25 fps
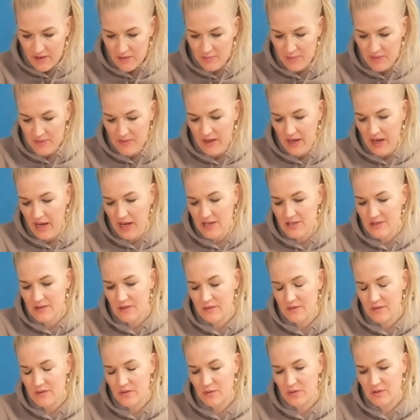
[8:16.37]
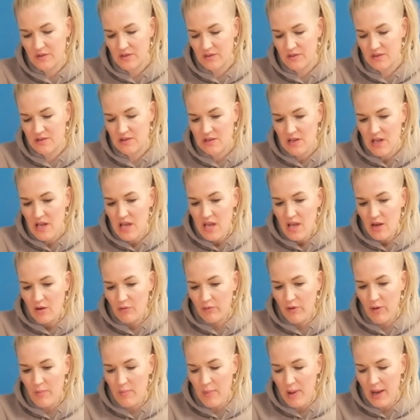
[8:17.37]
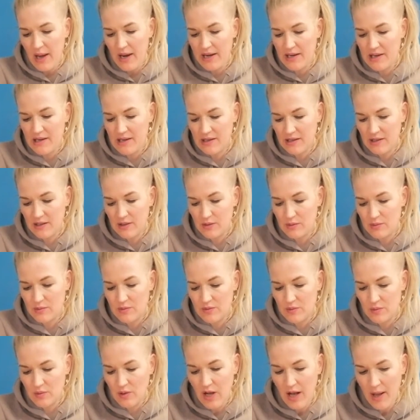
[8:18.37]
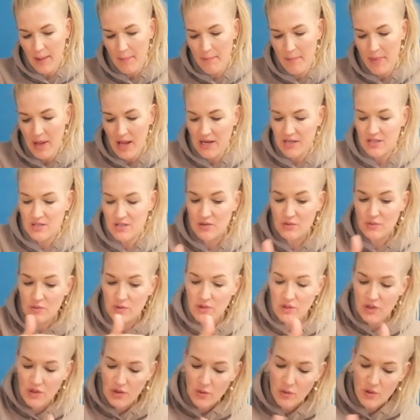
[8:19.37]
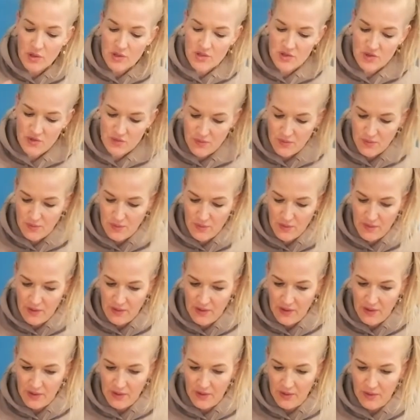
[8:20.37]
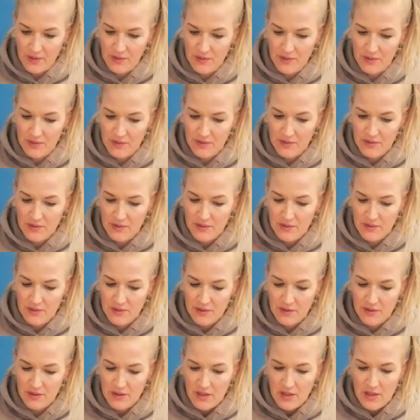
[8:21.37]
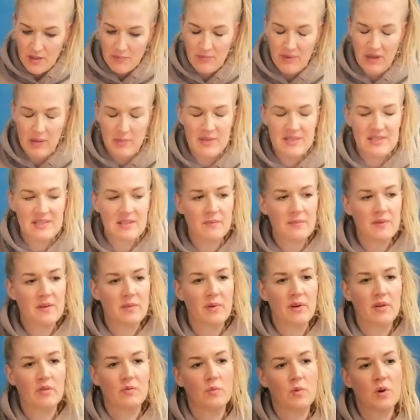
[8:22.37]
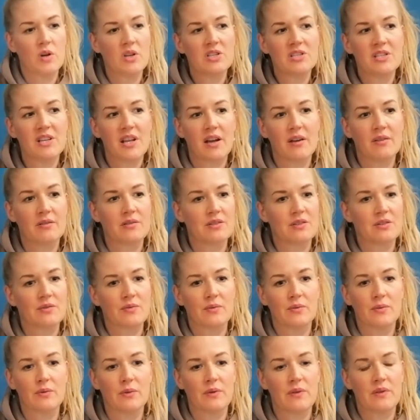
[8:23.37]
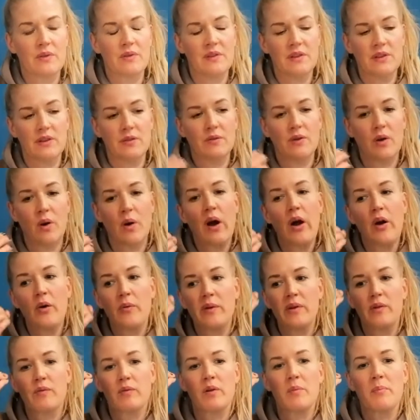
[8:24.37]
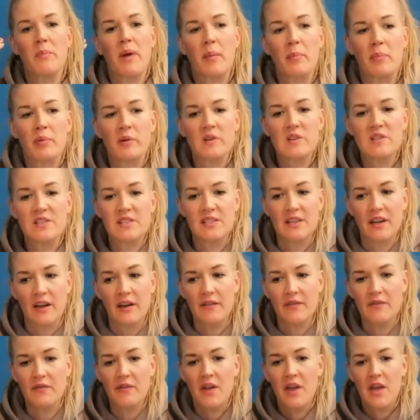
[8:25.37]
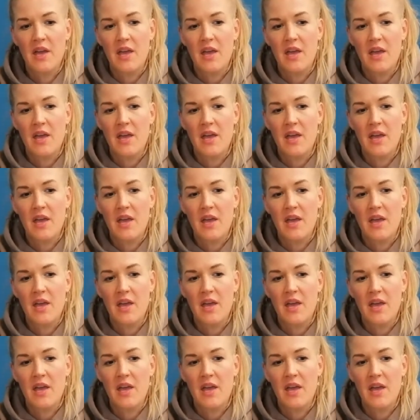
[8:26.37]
But the Ace of Swords is reminding you to come back to your truth here. Maybe something about washed out truth. You know how we remember stuff?